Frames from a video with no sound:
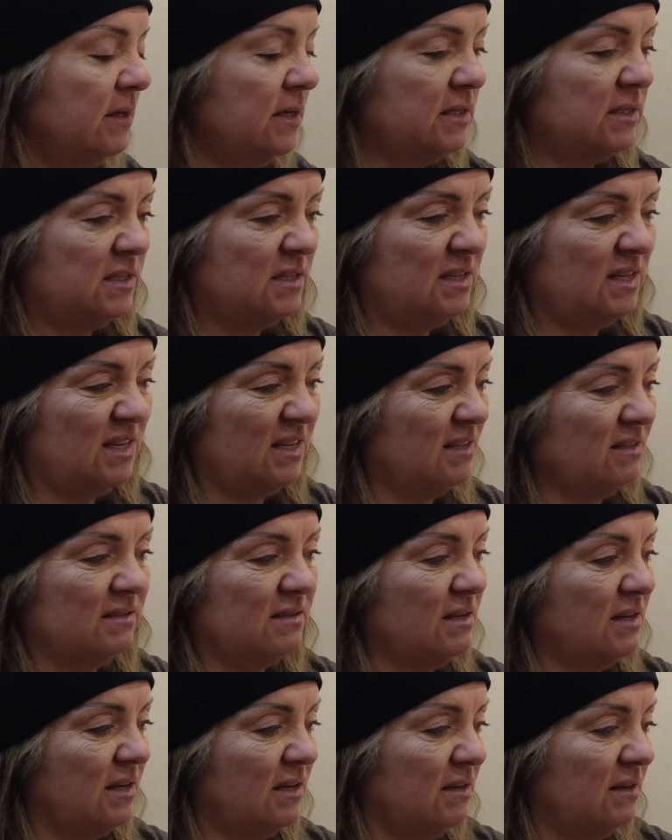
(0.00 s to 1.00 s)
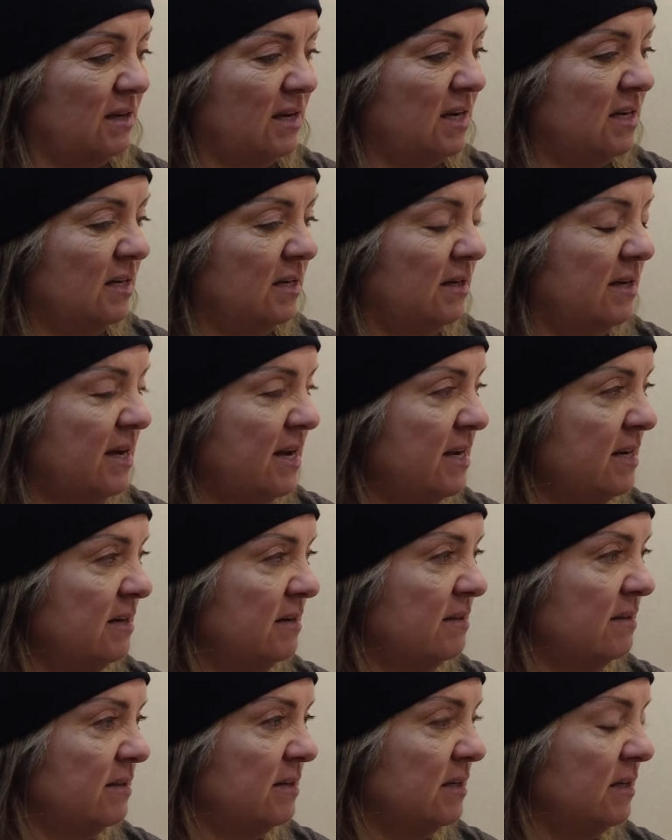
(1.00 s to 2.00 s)
It's thin, it's like an eight,
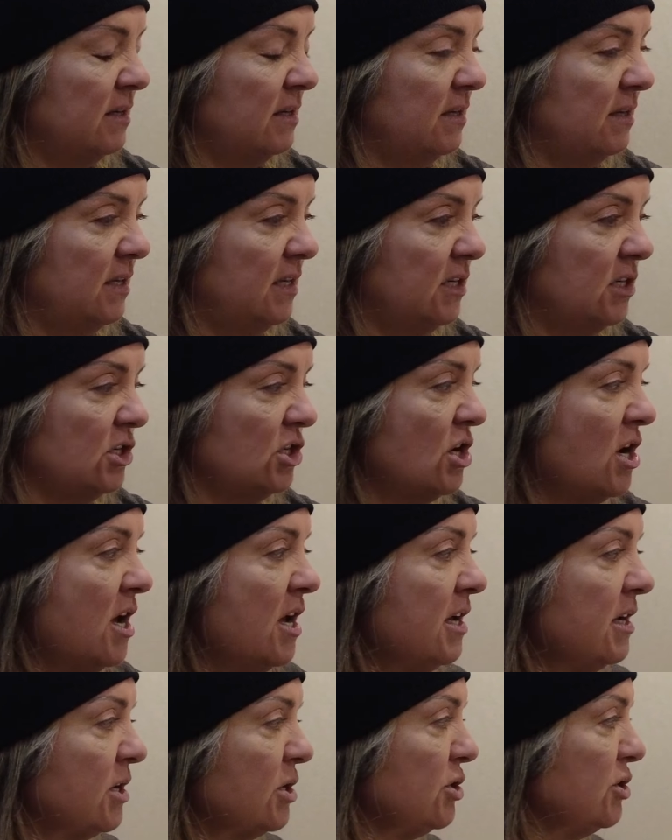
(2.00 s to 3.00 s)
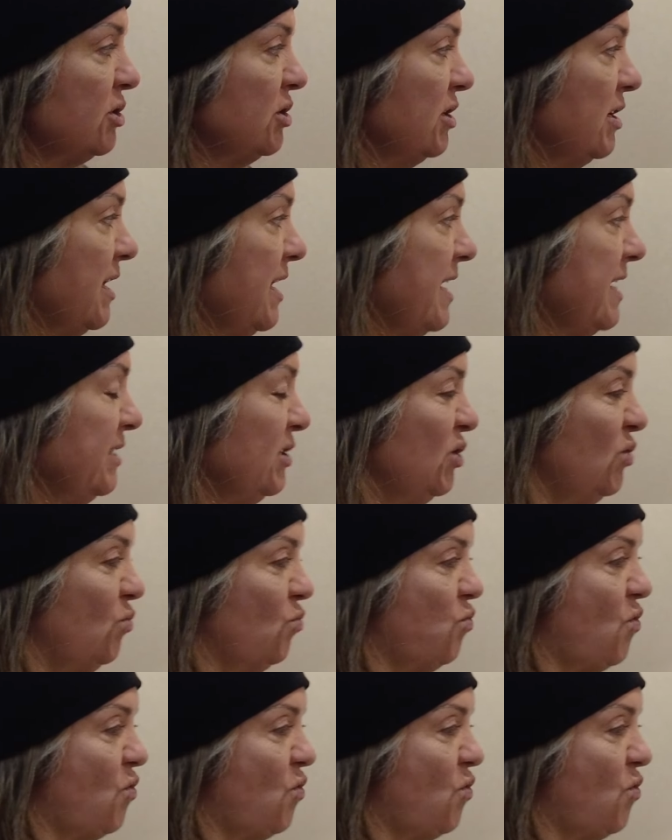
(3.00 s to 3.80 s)
eighth inch because it's